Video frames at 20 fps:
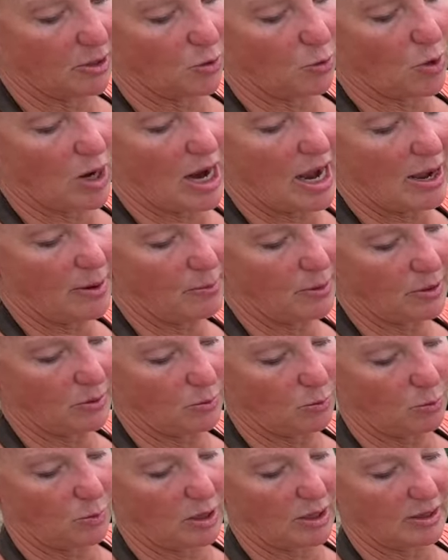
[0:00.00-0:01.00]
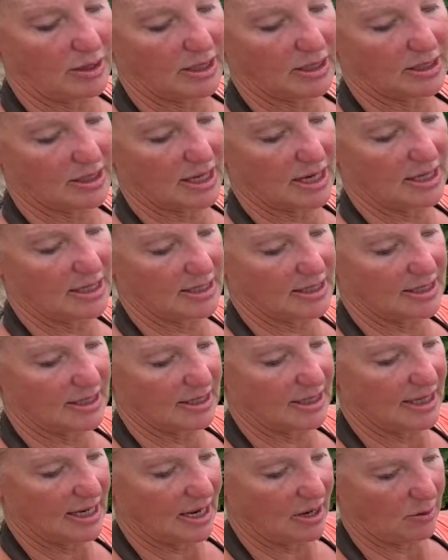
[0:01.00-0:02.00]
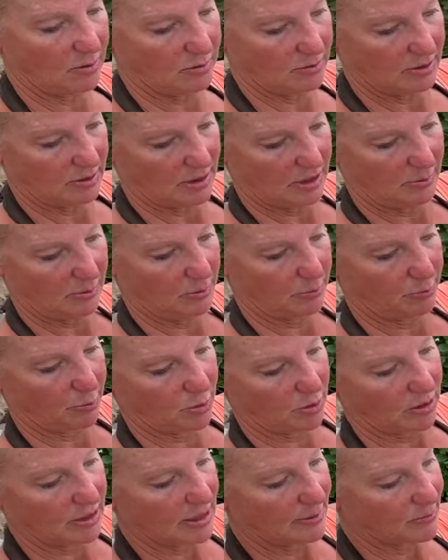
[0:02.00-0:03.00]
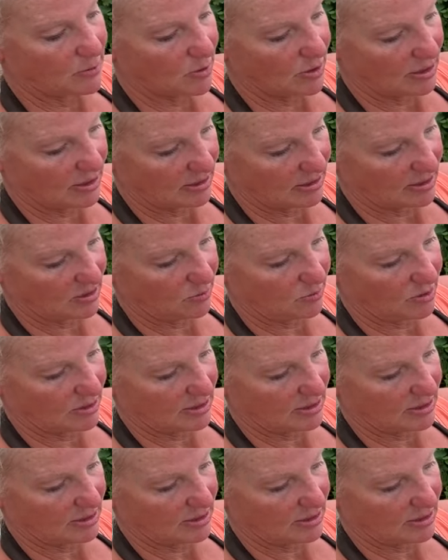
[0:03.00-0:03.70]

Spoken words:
to grab one that's kind of sticking out. I'm going to pull it up so I can see where